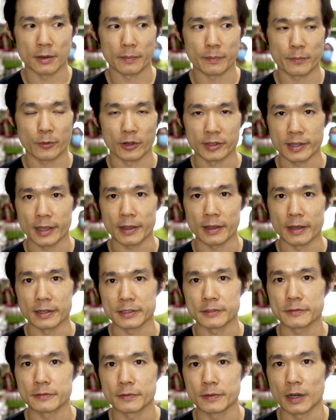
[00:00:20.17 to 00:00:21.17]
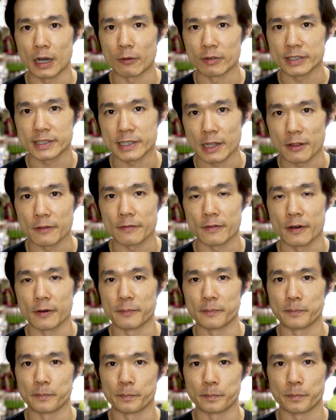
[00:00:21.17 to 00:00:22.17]
protect ourselves
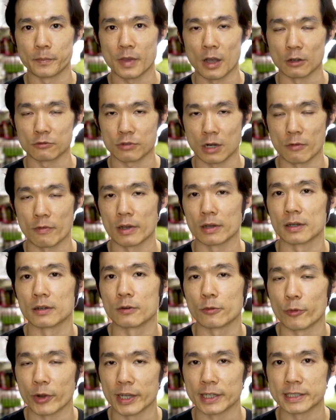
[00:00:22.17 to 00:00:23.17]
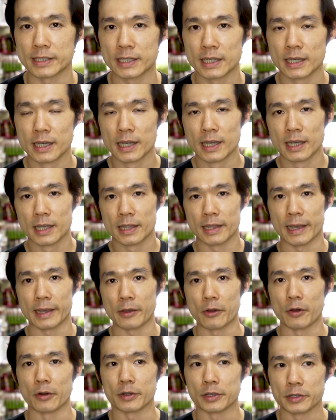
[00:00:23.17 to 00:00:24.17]
from ultraviolet rays,
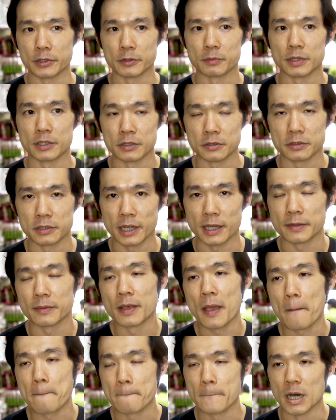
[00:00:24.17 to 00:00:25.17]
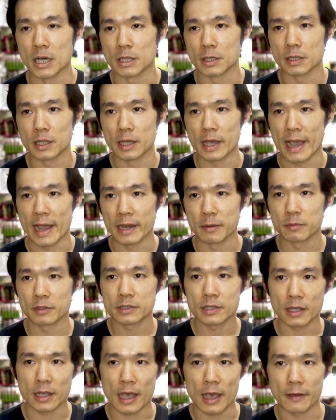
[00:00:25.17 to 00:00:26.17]
like all humans do that. But
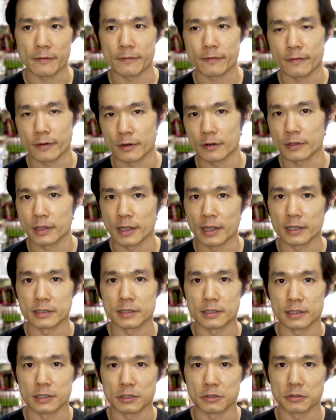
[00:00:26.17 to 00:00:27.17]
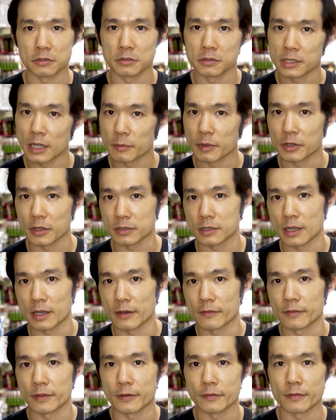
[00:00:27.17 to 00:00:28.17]
animals that have fur, they doesn't need to do that because they
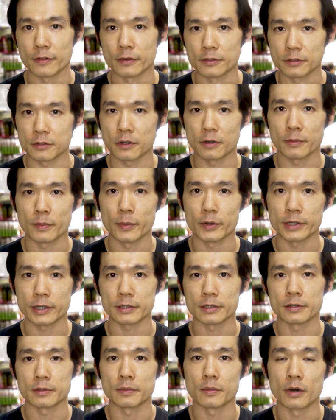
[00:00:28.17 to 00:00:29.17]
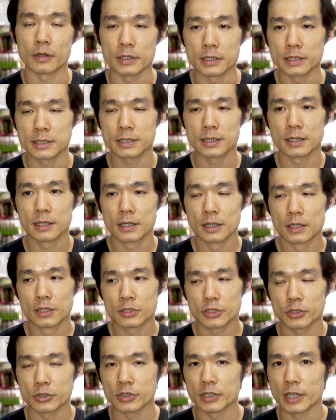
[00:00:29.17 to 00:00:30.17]
have the fur to protect their bodies.
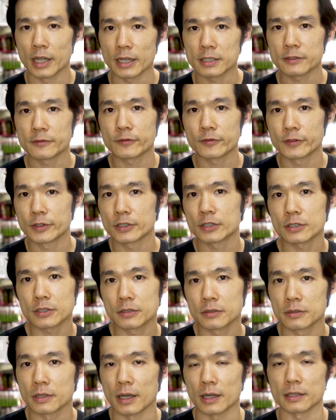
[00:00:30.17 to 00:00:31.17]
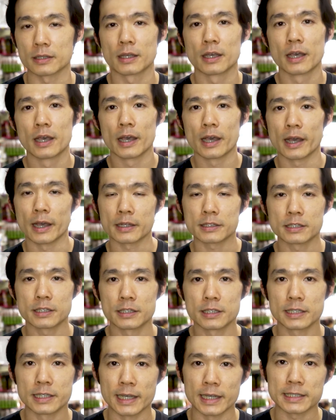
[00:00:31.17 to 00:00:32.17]
So does fishes do that?
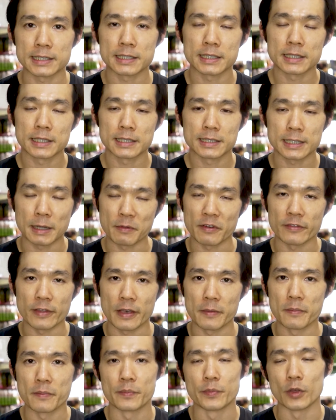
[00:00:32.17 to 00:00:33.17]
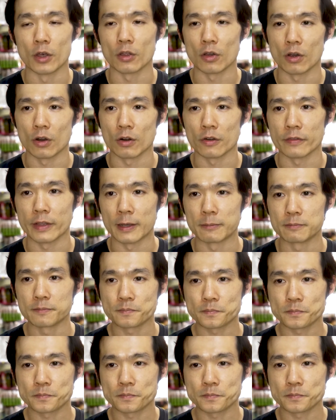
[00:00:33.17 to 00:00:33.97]
Actually yes, some of them, not all of them.